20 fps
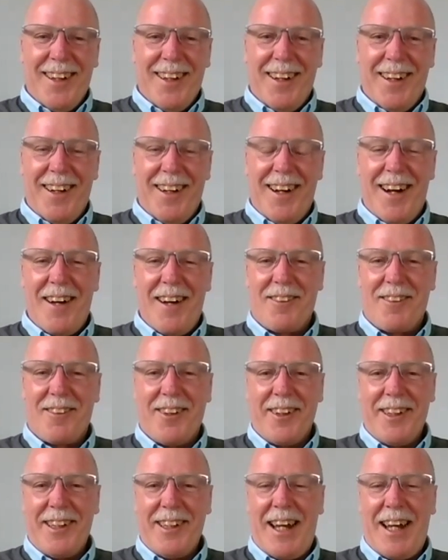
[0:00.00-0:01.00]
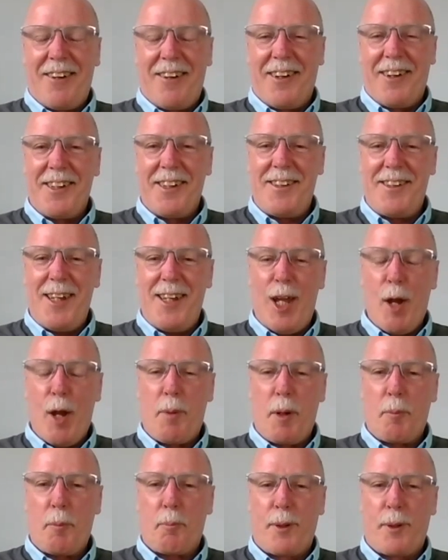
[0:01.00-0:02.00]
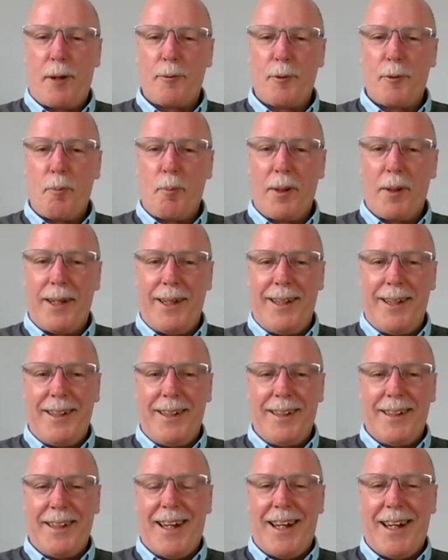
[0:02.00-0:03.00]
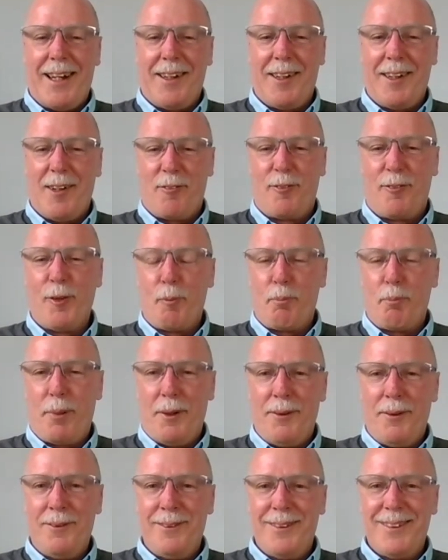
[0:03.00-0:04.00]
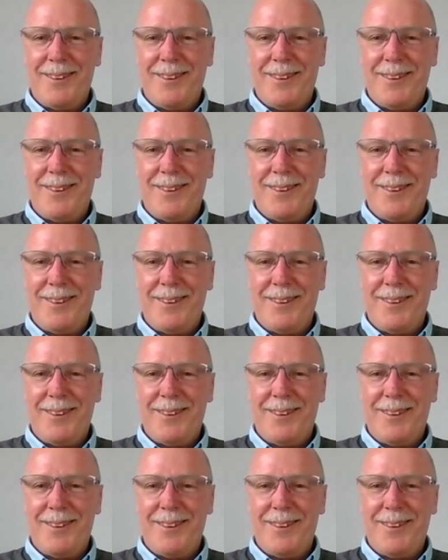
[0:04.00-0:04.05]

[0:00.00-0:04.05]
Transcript: I've got no idea, but probably a football.